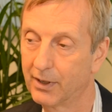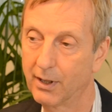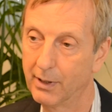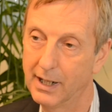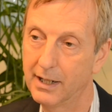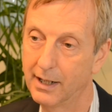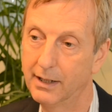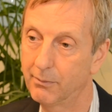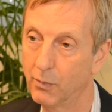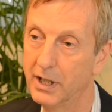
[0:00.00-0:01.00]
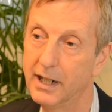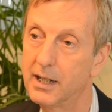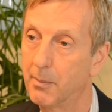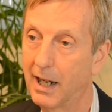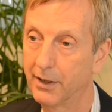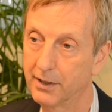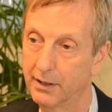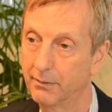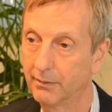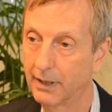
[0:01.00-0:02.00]
So we need to balance
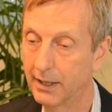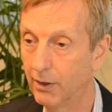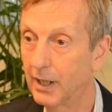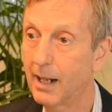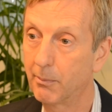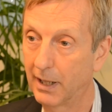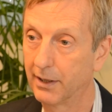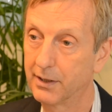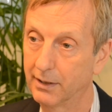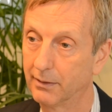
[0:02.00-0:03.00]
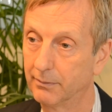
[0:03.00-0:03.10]
it, and you can balance it.